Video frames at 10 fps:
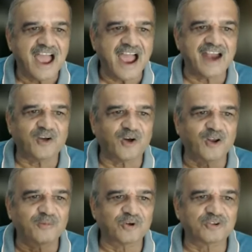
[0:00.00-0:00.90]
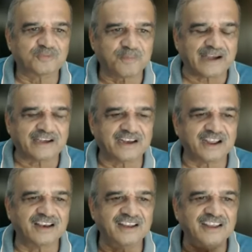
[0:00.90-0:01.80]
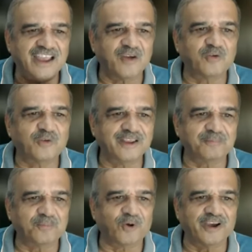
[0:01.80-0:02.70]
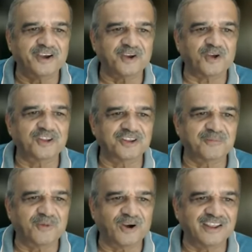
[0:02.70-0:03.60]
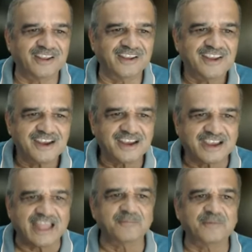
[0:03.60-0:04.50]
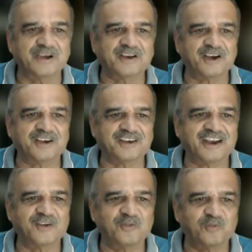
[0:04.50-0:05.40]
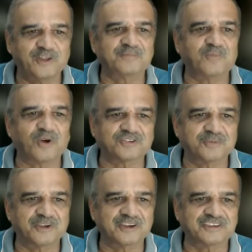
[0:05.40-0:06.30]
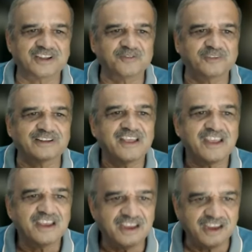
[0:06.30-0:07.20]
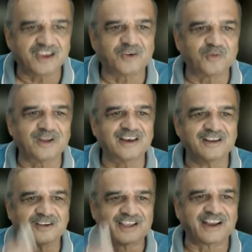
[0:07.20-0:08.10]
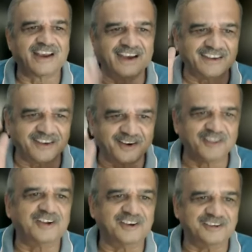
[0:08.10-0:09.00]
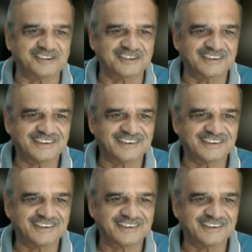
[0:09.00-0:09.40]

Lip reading: and almost practically every point on the body can be treated with moxibustion with equal great results.